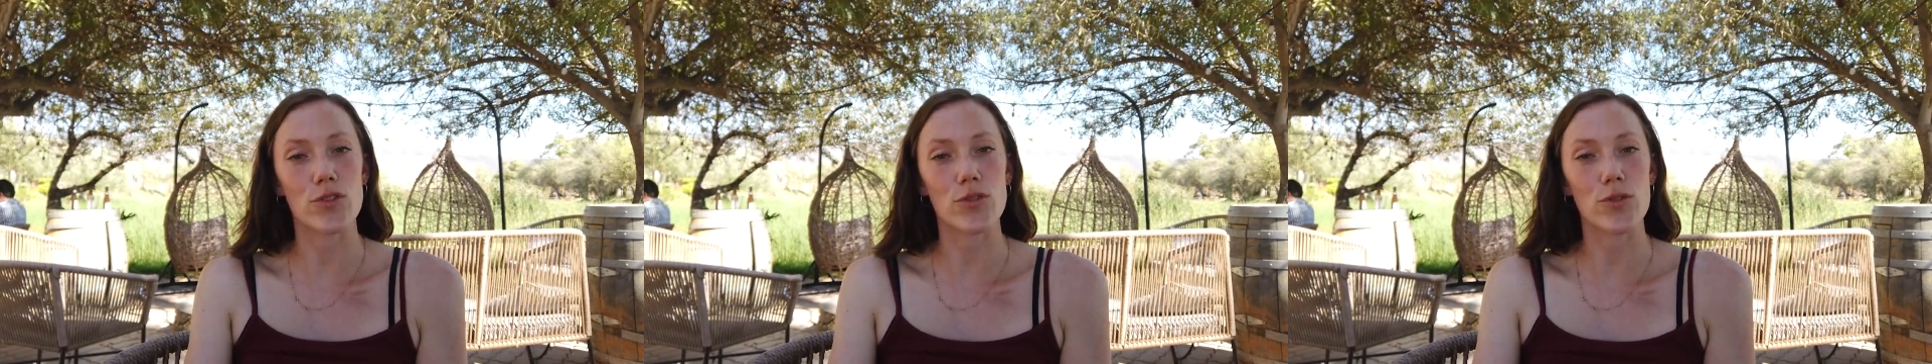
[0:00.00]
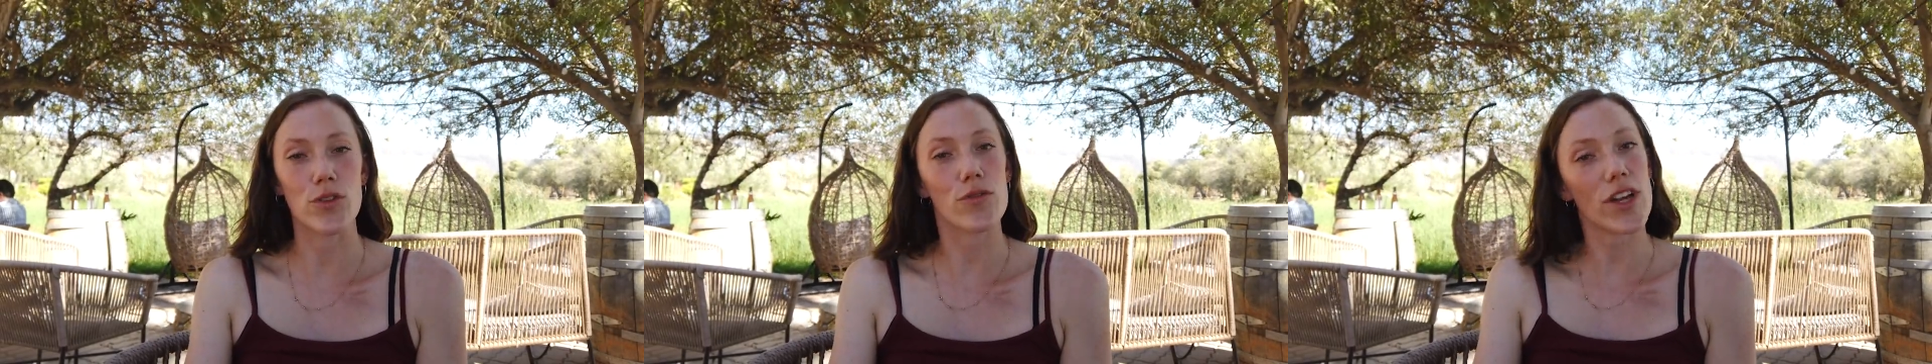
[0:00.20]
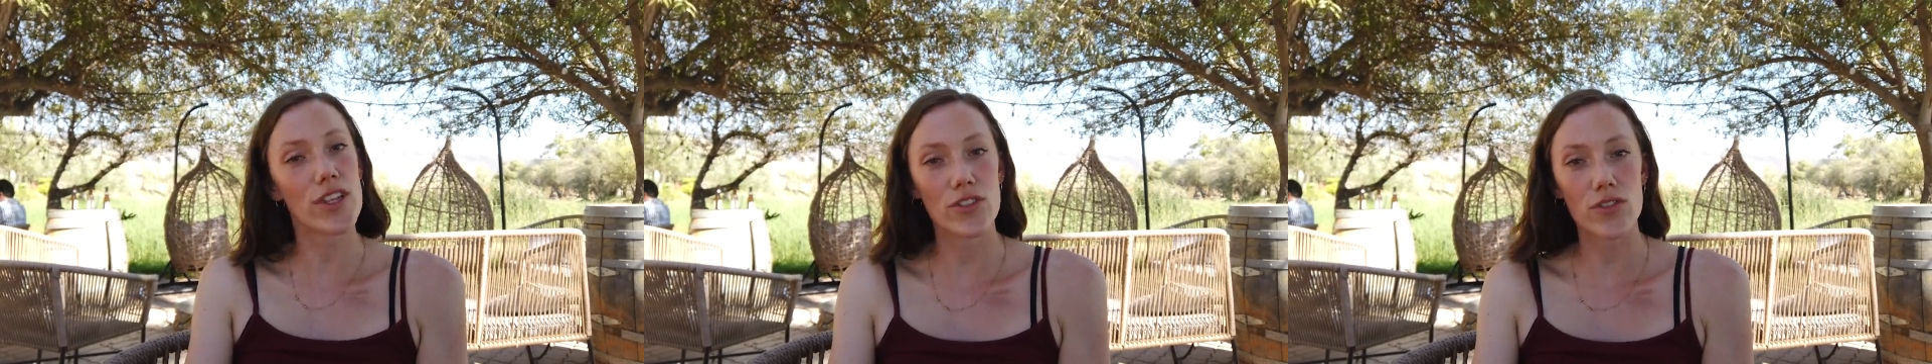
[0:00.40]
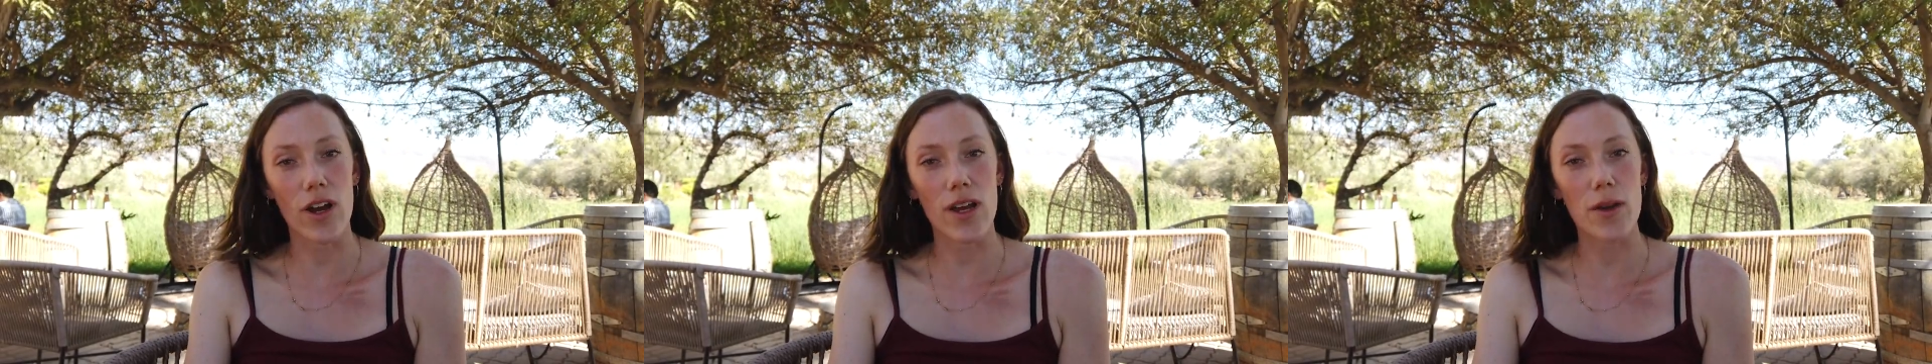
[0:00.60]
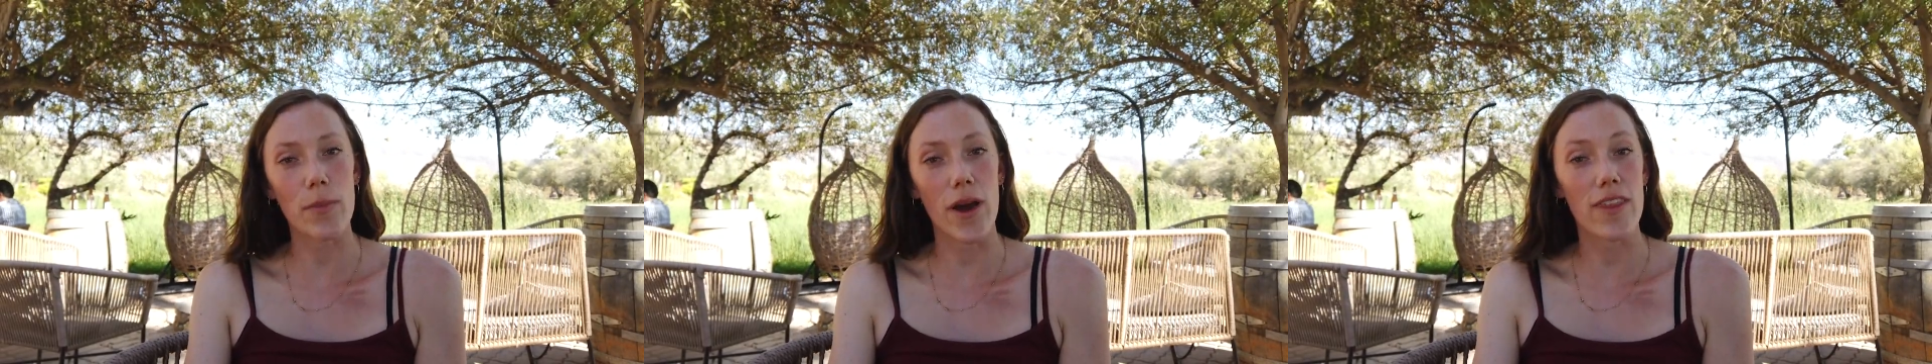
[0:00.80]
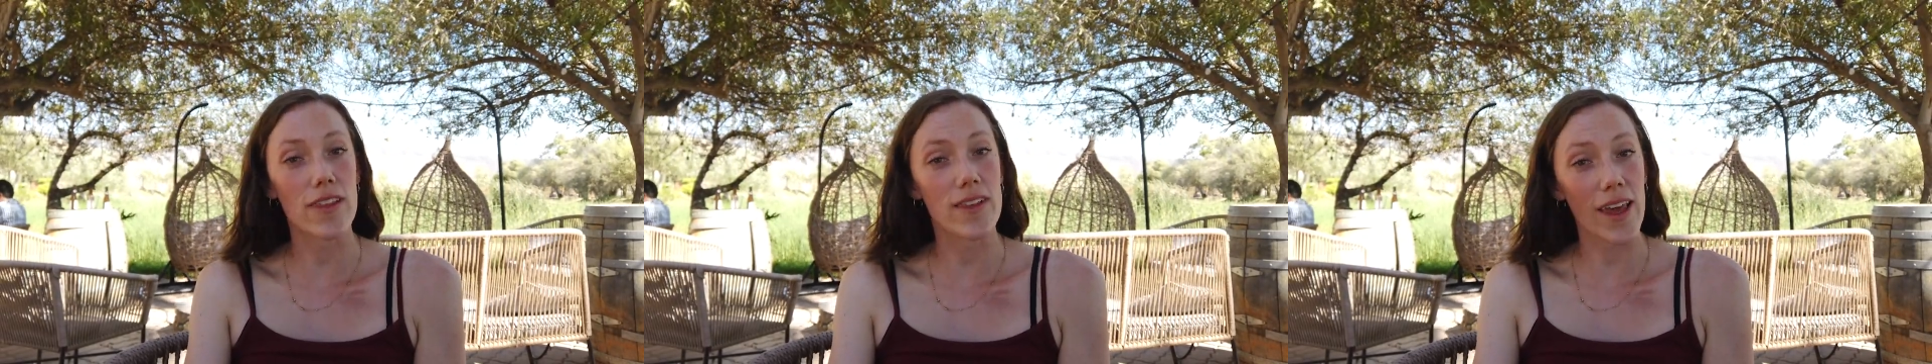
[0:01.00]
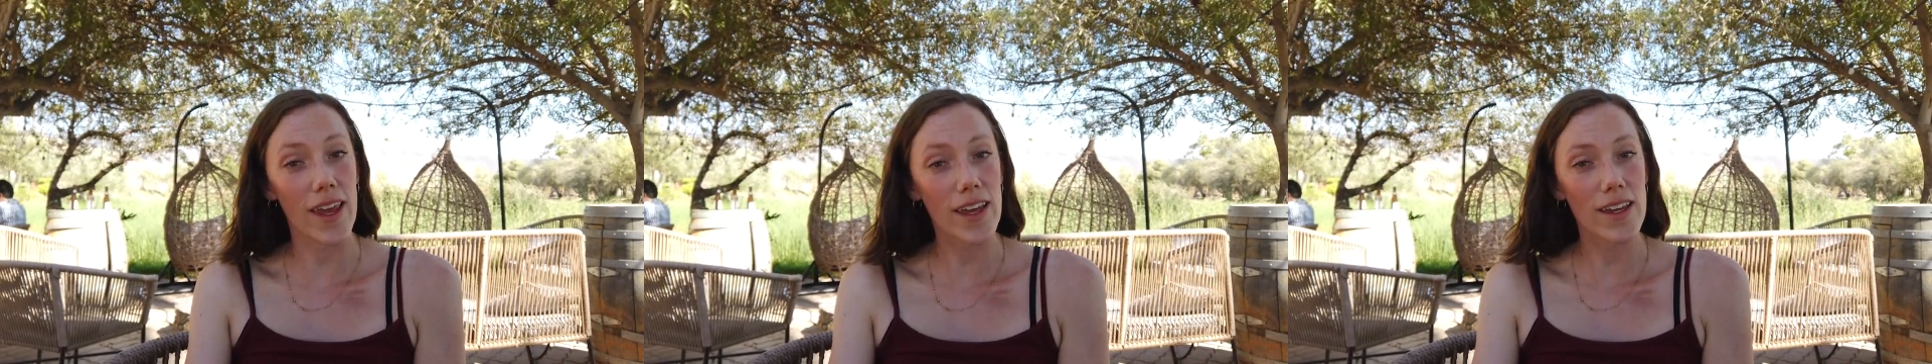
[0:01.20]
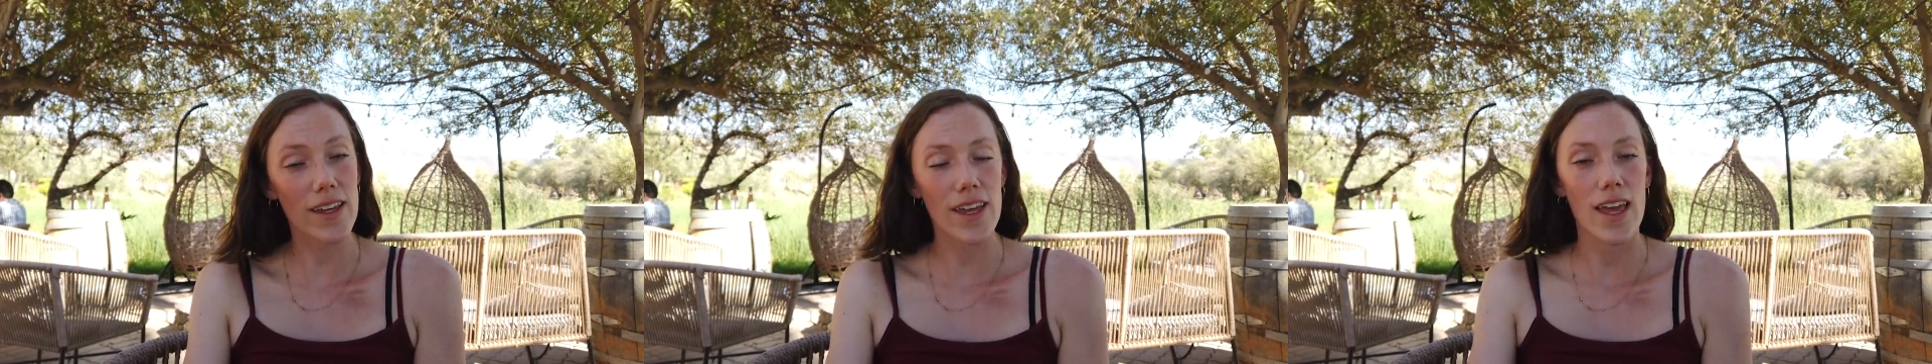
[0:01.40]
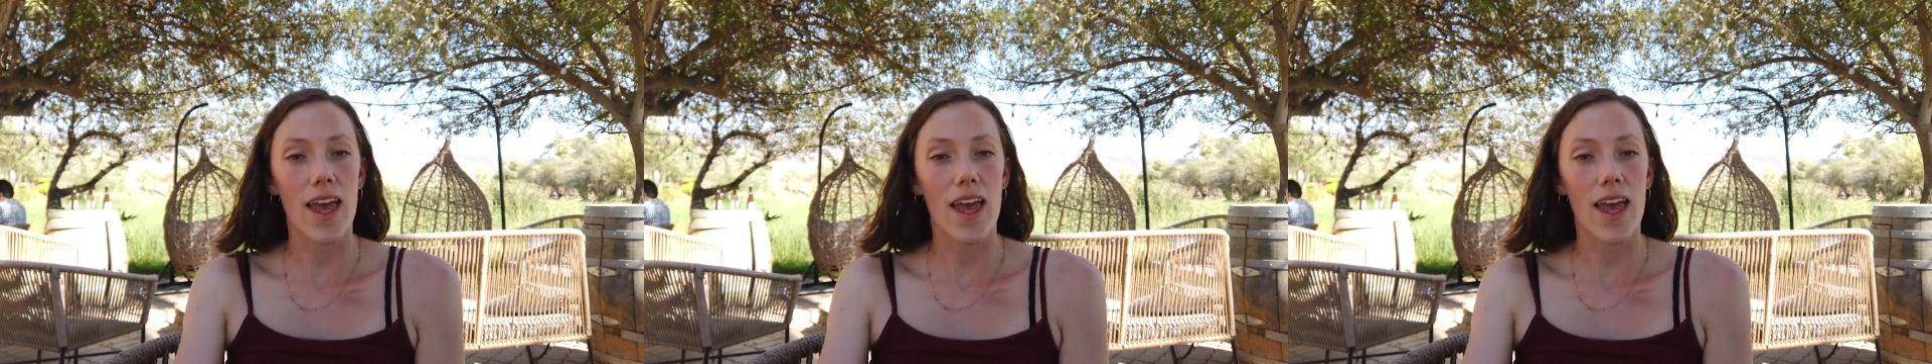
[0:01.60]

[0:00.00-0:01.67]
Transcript: to the restaurant by the lake